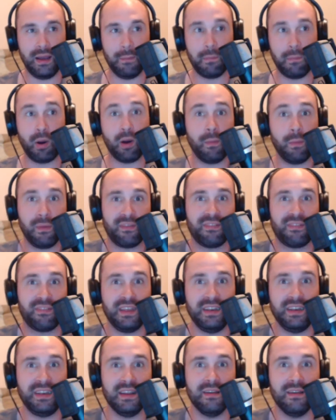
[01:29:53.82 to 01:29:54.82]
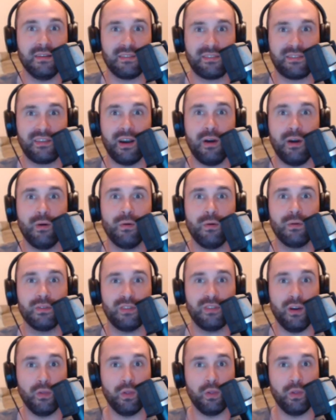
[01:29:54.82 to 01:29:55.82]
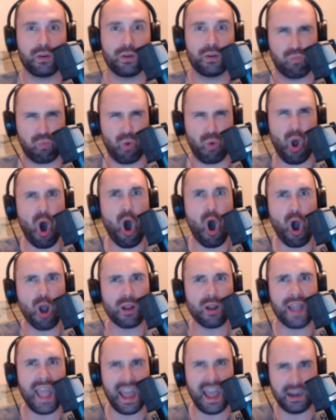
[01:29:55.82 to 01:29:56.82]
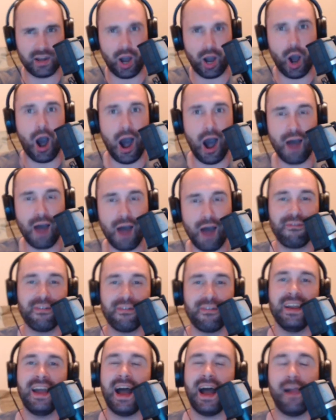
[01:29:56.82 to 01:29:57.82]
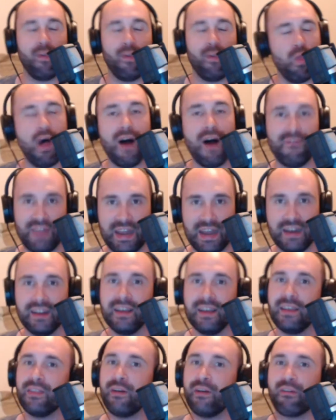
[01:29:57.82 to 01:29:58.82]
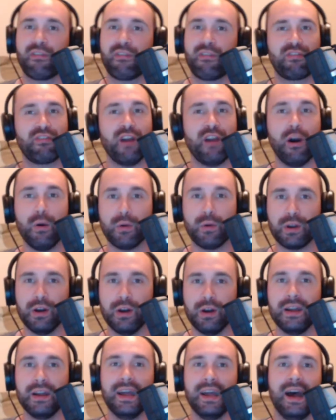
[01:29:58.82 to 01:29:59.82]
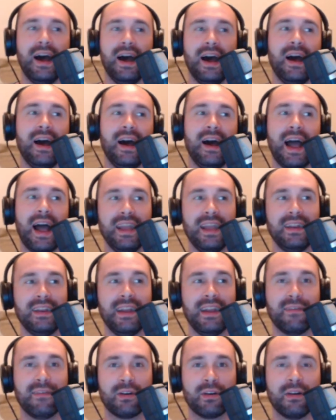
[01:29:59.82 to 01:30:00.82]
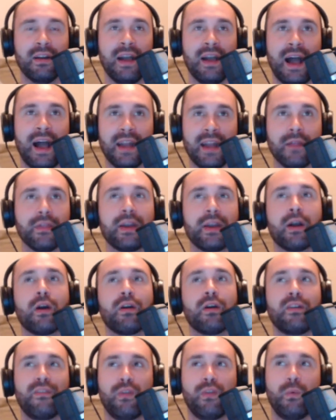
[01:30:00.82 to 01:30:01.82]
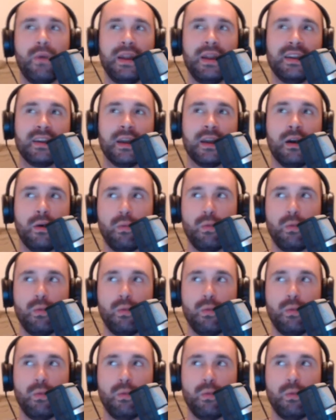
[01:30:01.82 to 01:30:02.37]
purposely so to look wrong and off. I love it. They're so good. I had only heard of the Wendigo